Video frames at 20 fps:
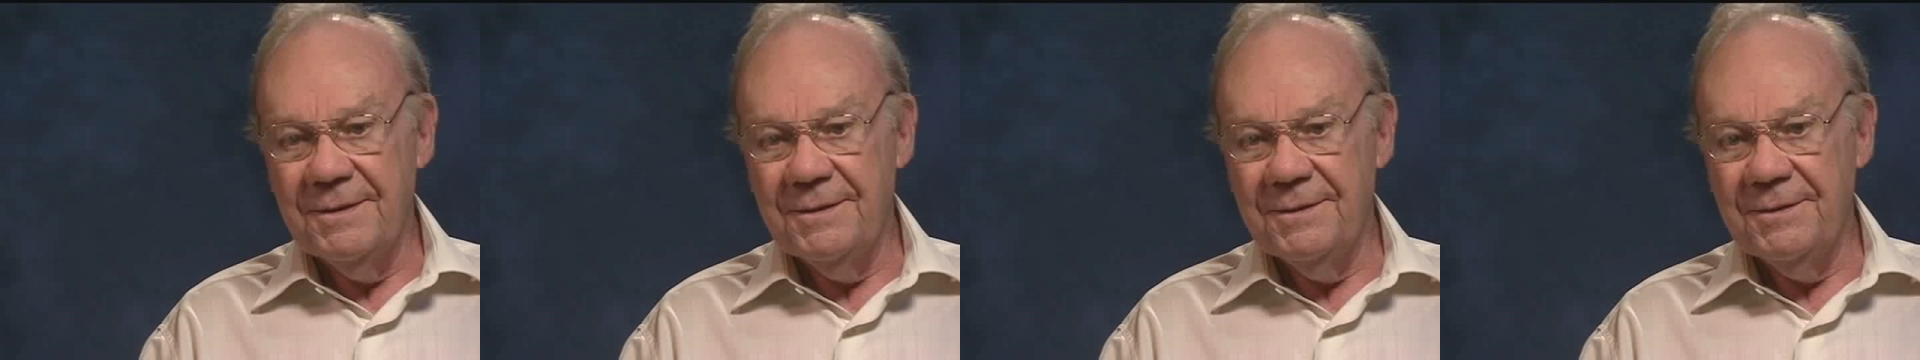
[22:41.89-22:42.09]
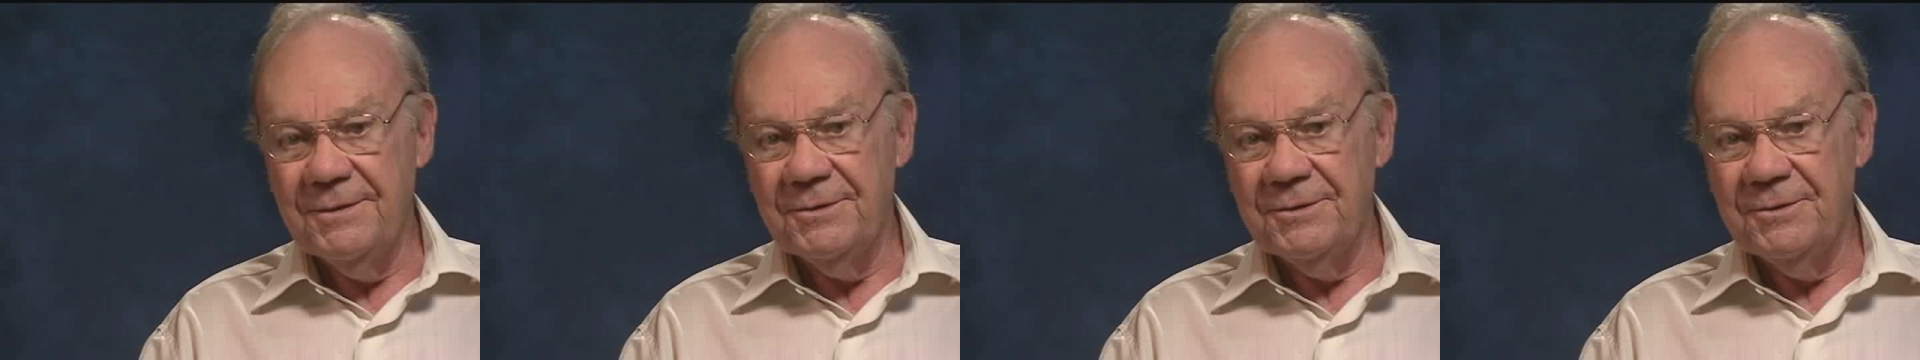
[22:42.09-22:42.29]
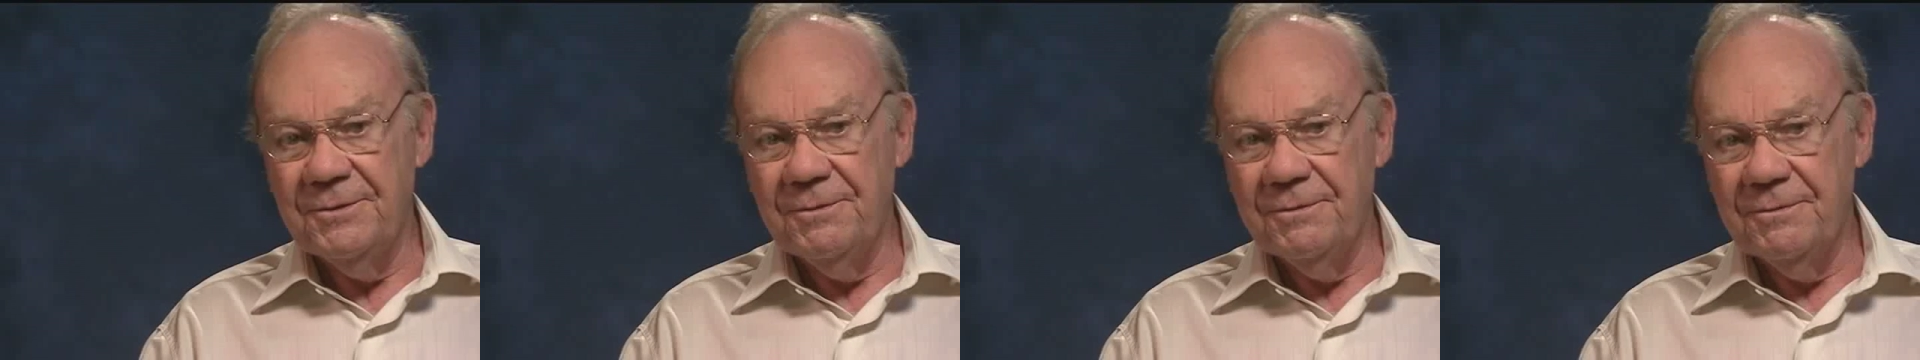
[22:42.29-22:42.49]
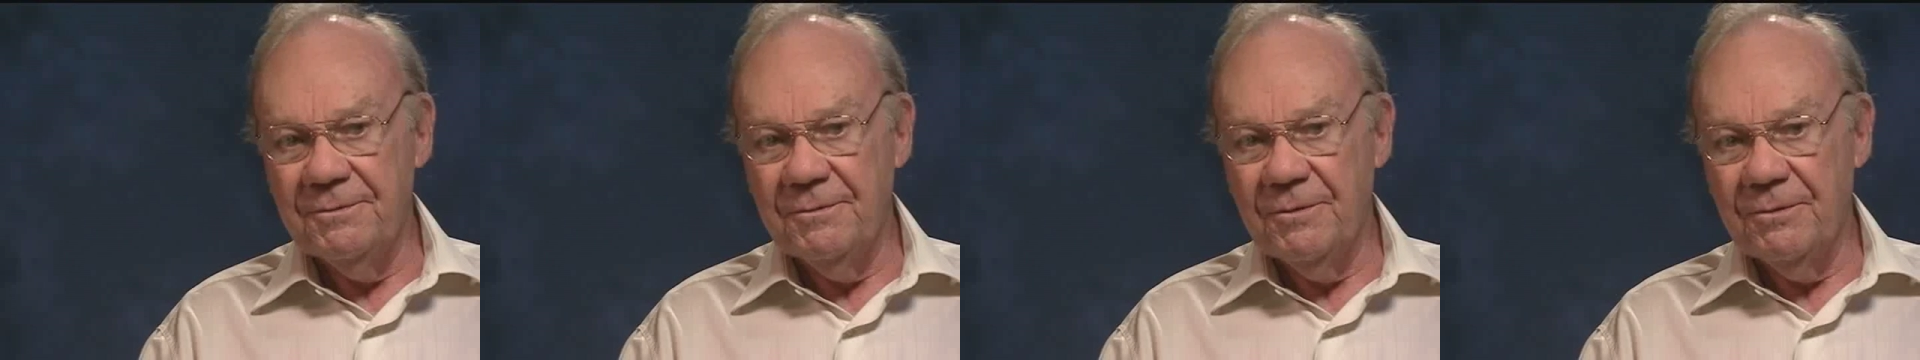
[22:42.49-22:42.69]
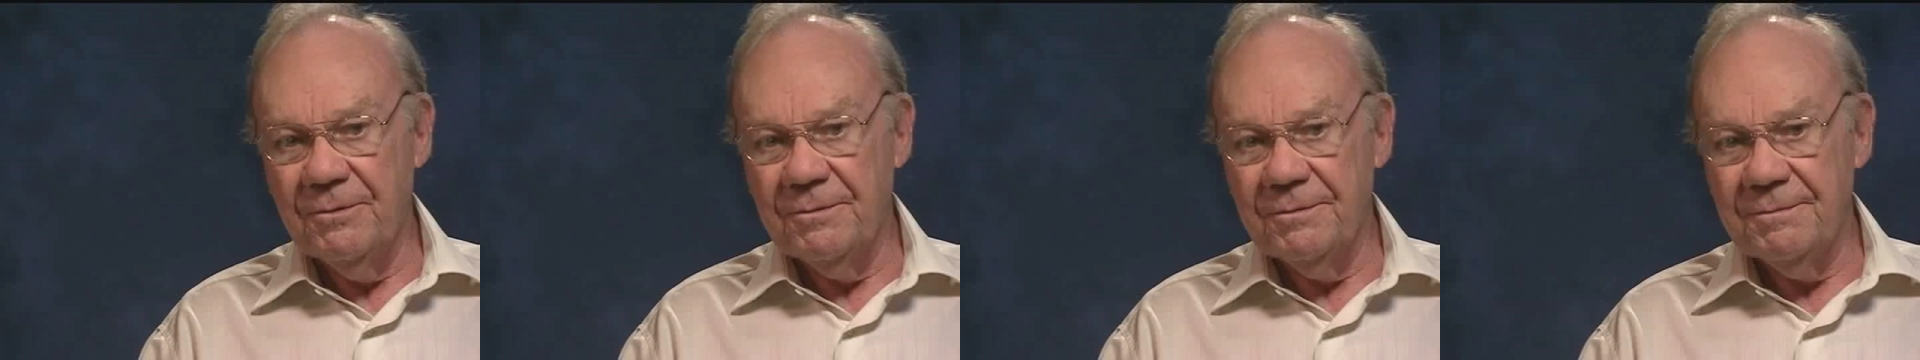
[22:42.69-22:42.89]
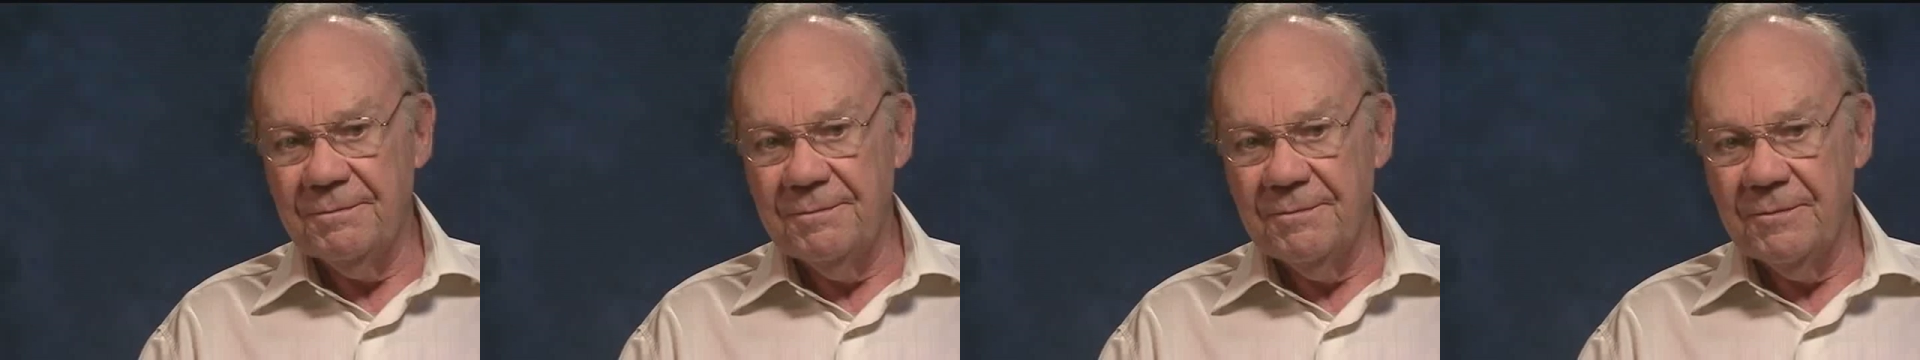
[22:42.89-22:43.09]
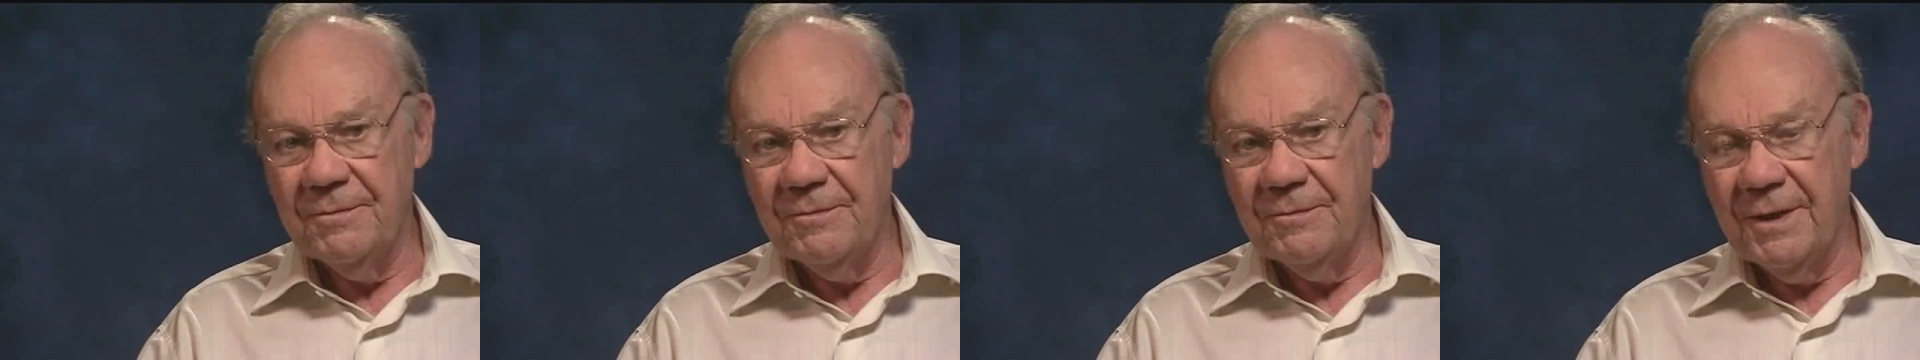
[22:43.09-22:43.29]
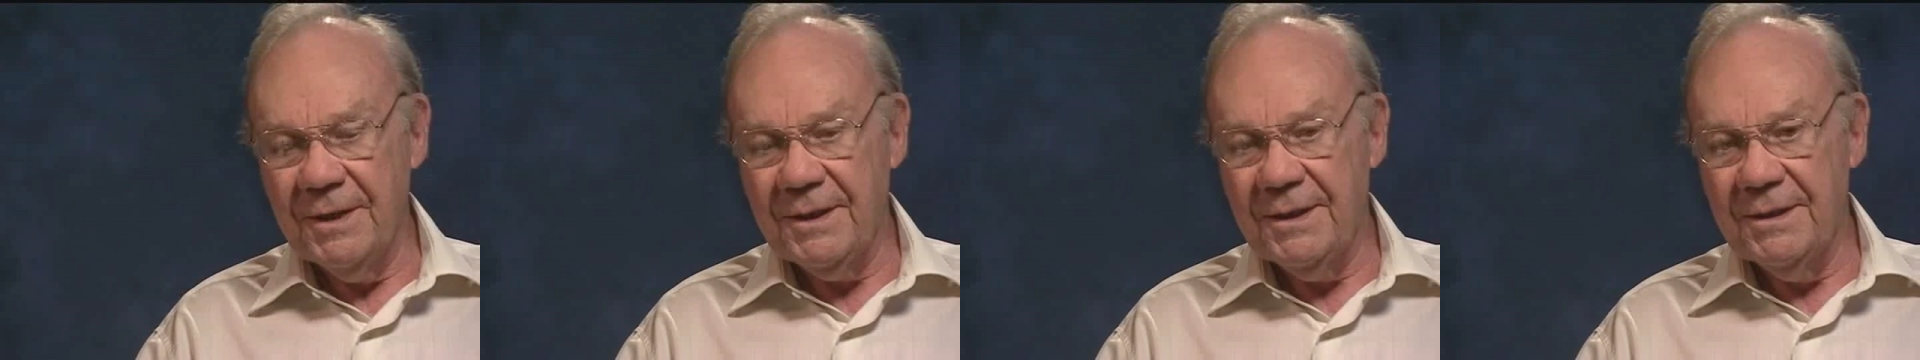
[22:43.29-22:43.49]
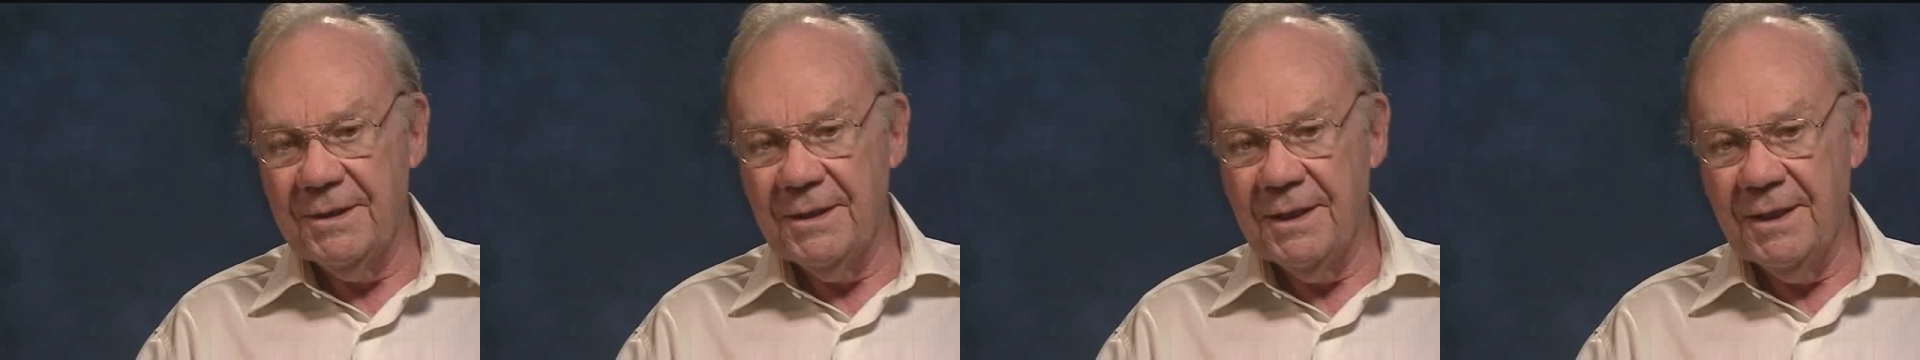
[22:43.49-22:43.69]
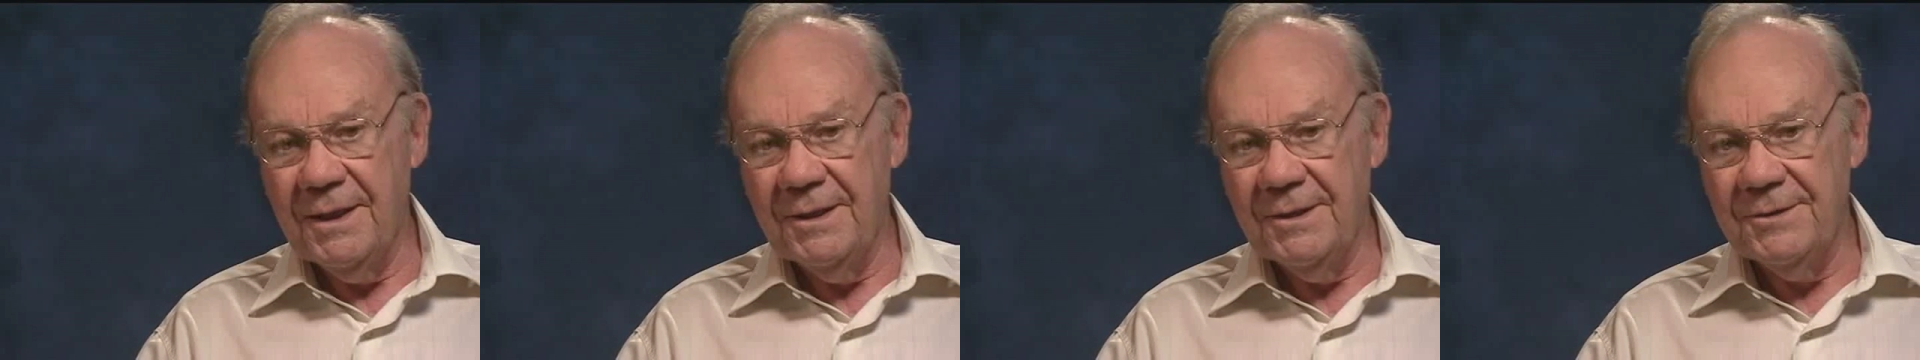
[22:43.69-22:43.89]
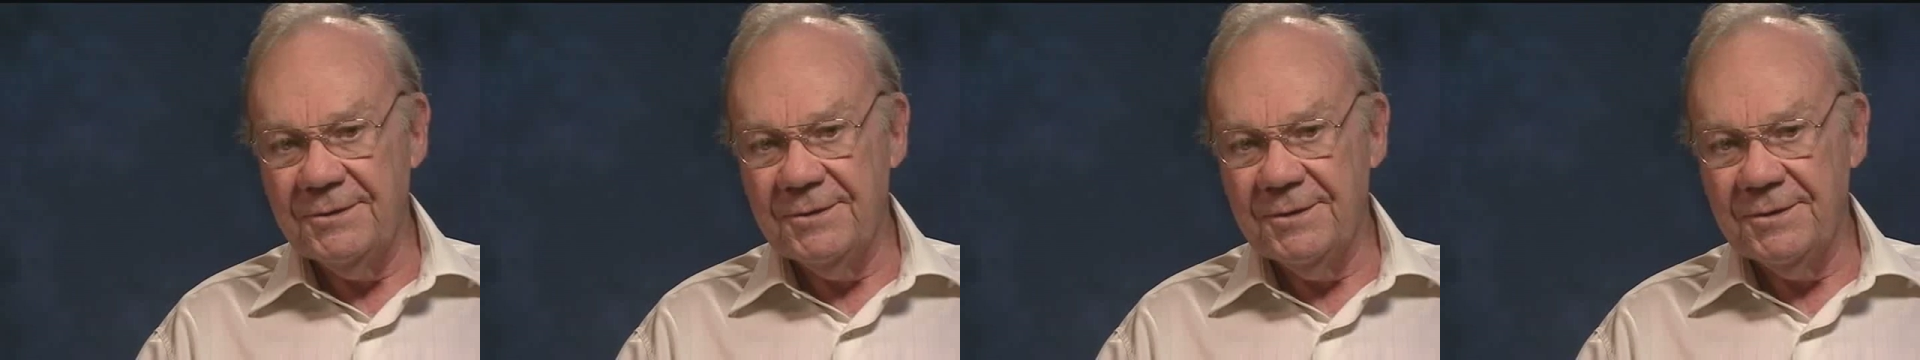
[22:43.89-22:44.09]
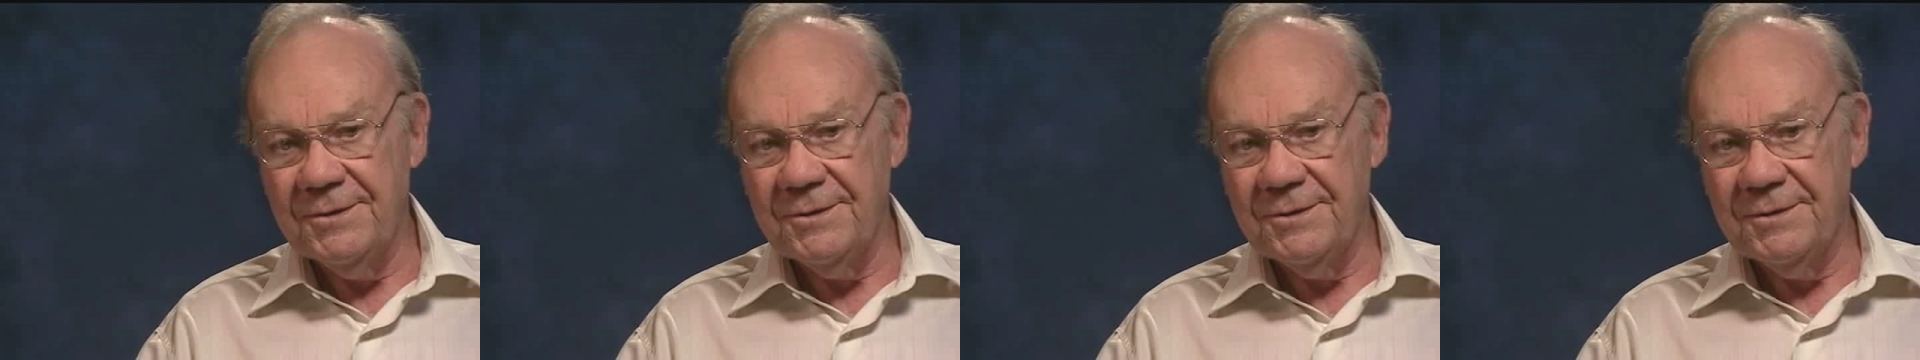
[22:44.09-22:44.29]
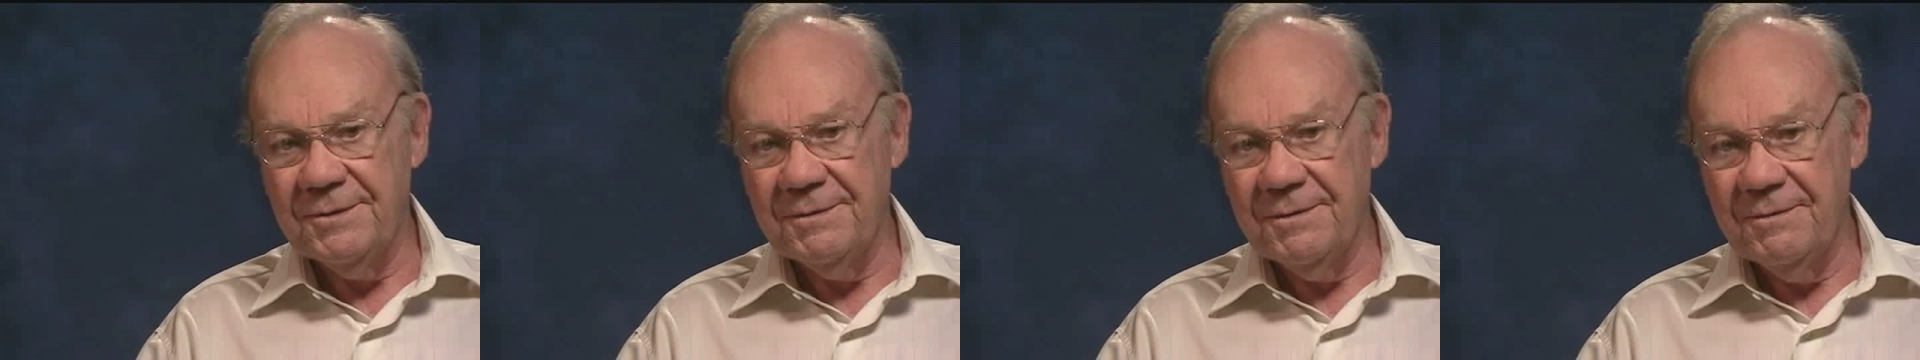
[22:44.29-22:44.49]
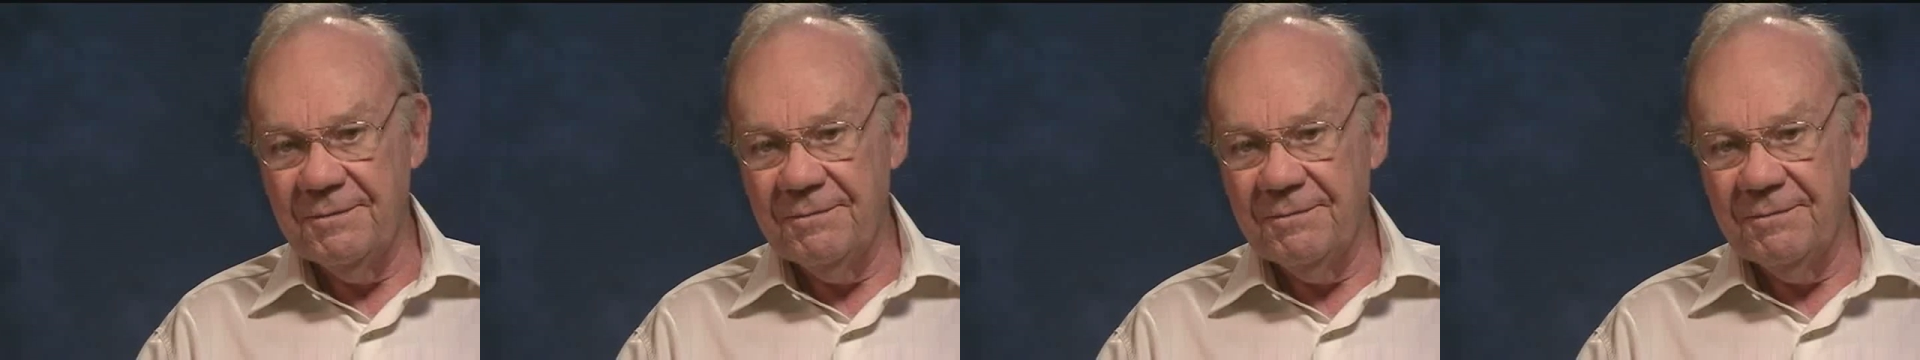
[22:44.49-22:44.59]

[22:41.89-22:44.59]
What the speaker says: as you will recognize,